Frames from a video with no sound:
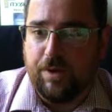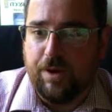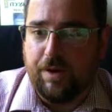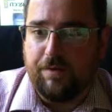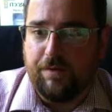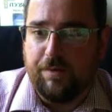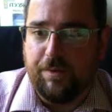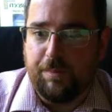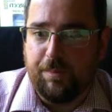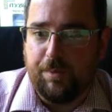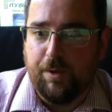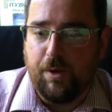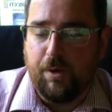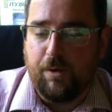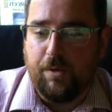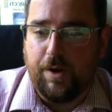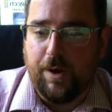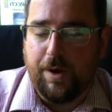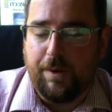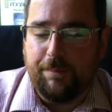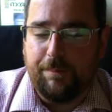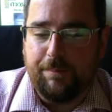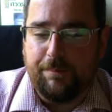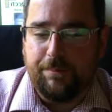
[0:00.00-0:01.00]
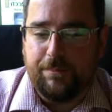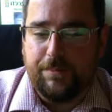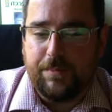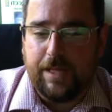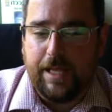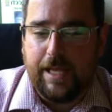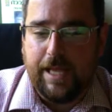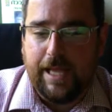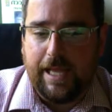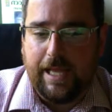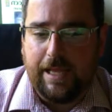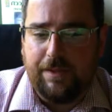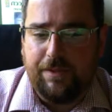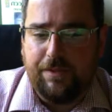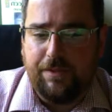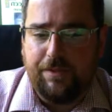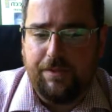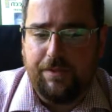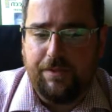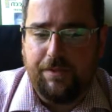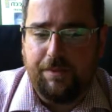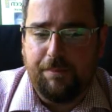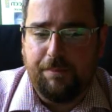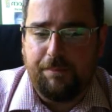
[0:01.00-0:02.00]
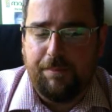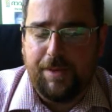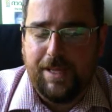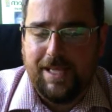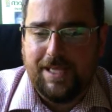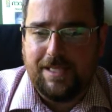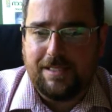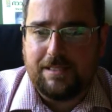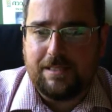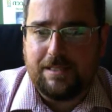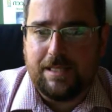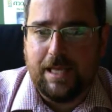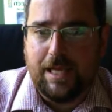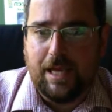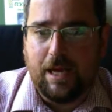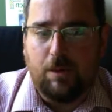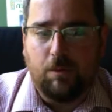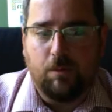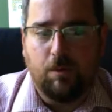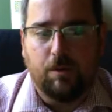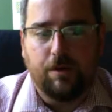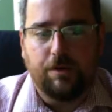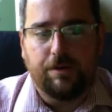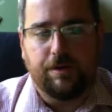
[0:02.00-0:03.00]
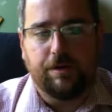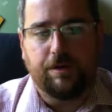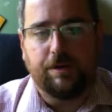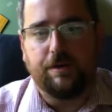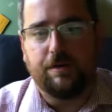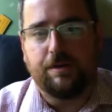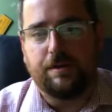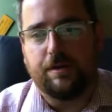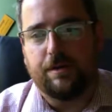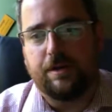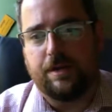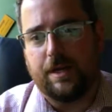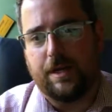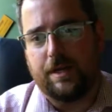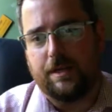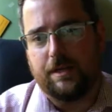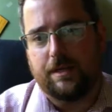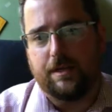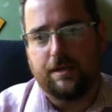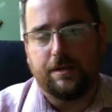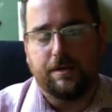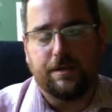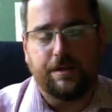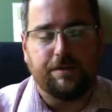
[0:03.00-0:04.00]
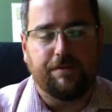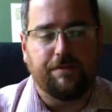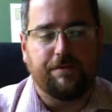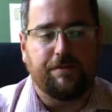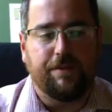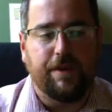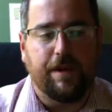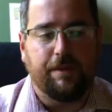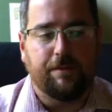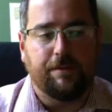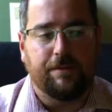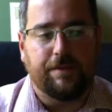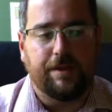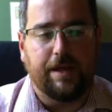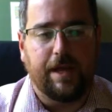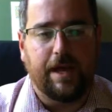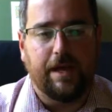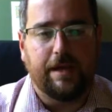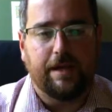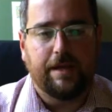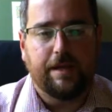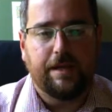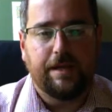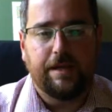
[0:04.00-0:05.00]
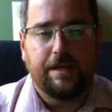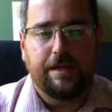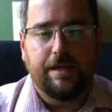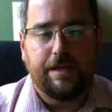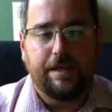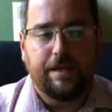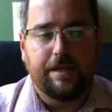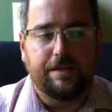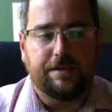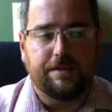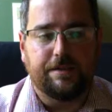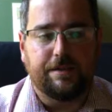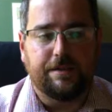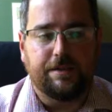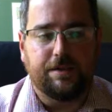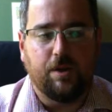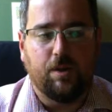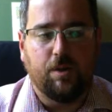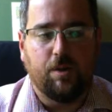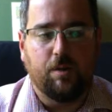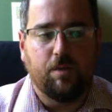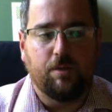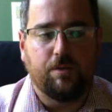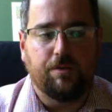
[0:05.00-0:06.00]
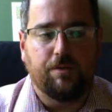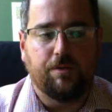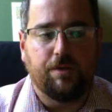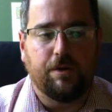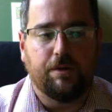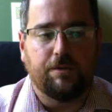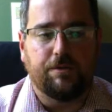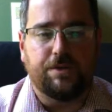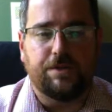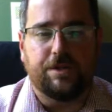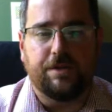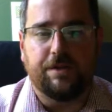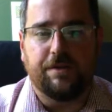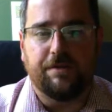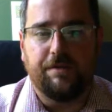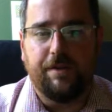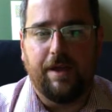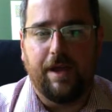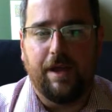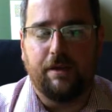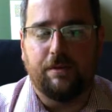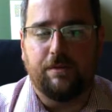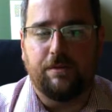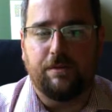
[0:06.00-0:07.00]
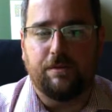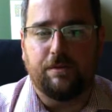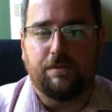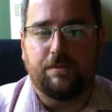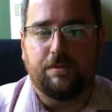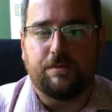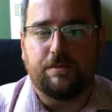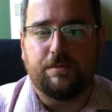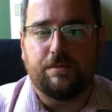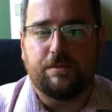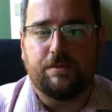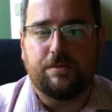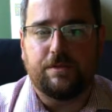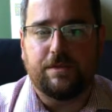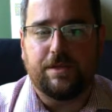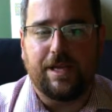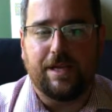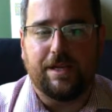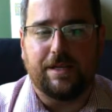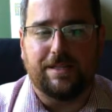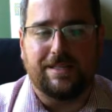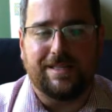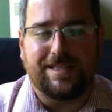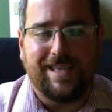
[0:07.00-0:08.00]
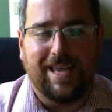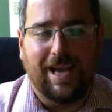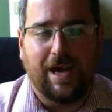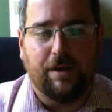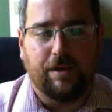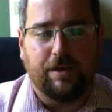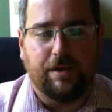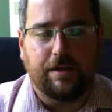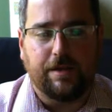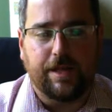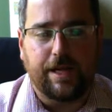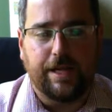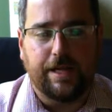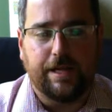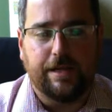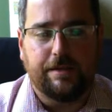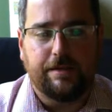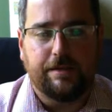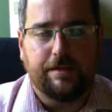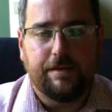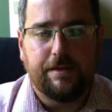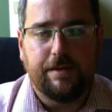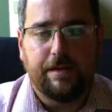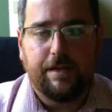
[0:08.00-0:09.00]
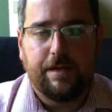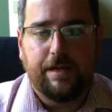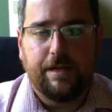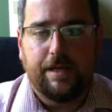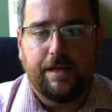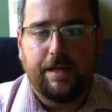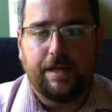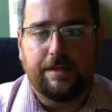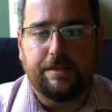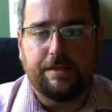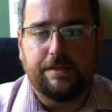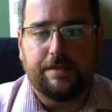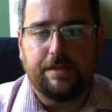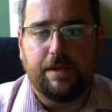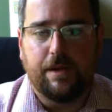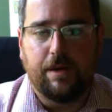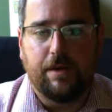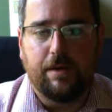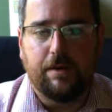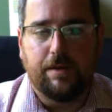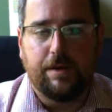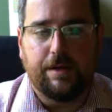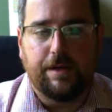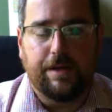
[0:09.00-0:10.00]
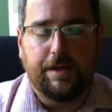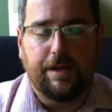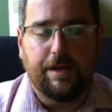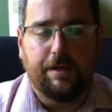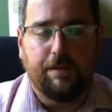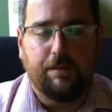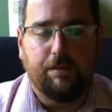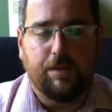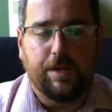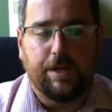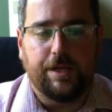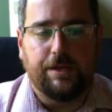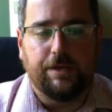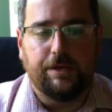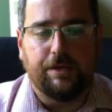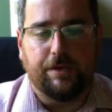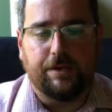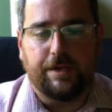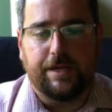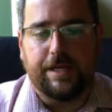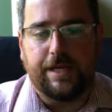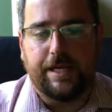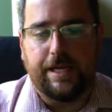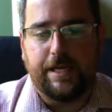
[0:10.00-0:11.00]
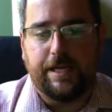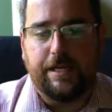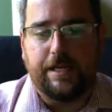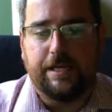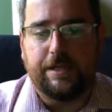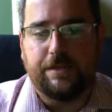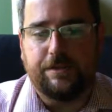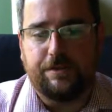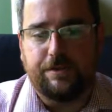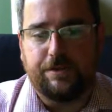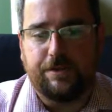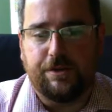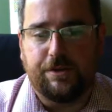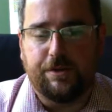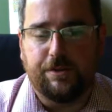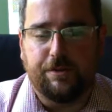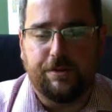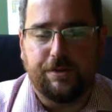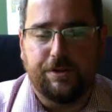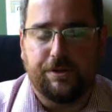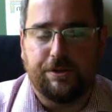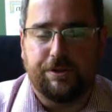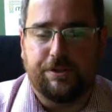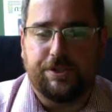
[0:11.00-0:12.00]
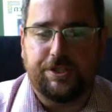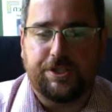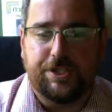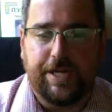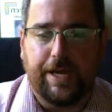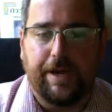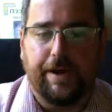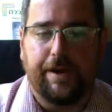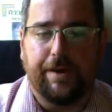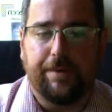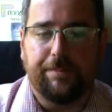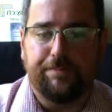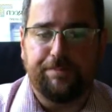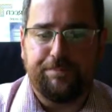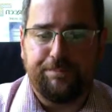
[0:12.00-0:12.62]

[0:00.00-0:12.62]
of the program. And the biggest thing I want to kind of convey with that is this whole notion of how you kind of calculate it. And so when you're getting into your share,